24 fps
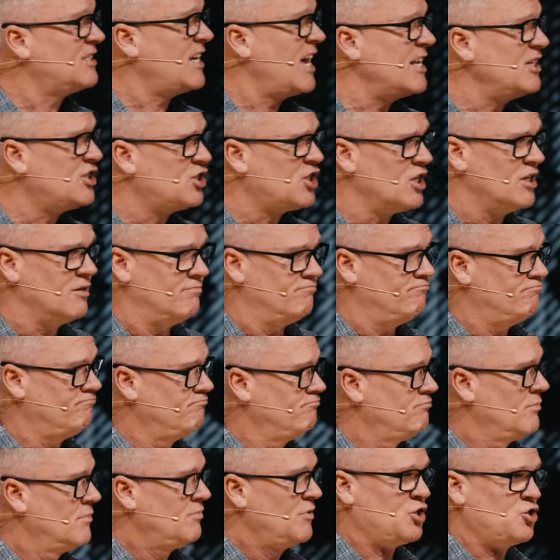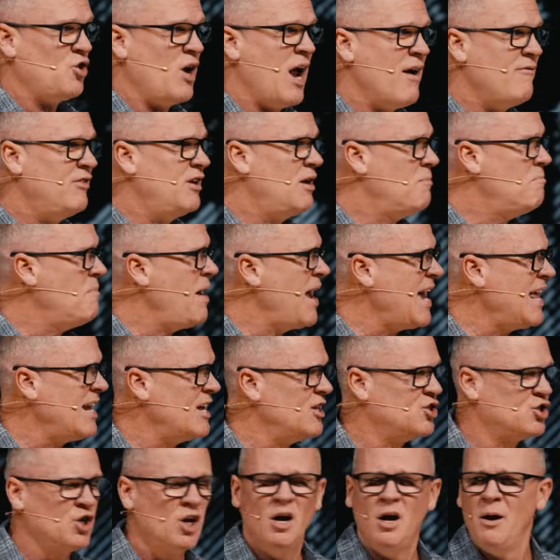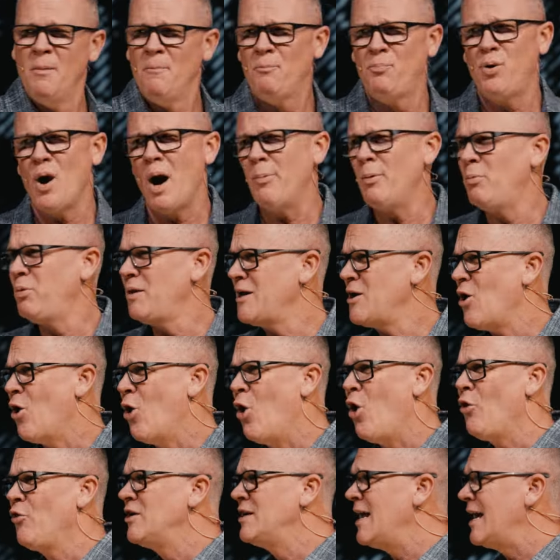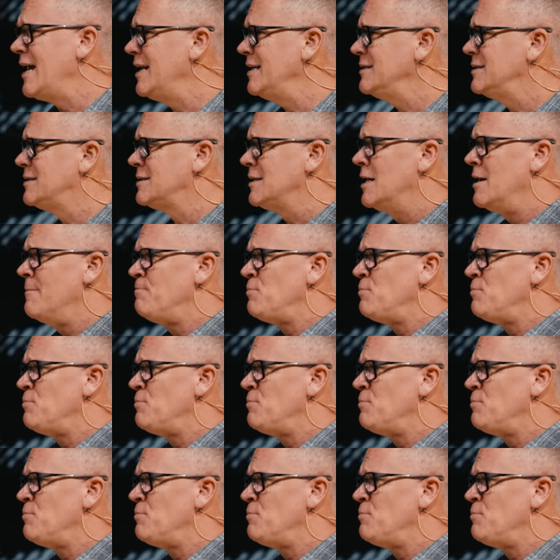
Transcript: tension that you're having to manage probably all the days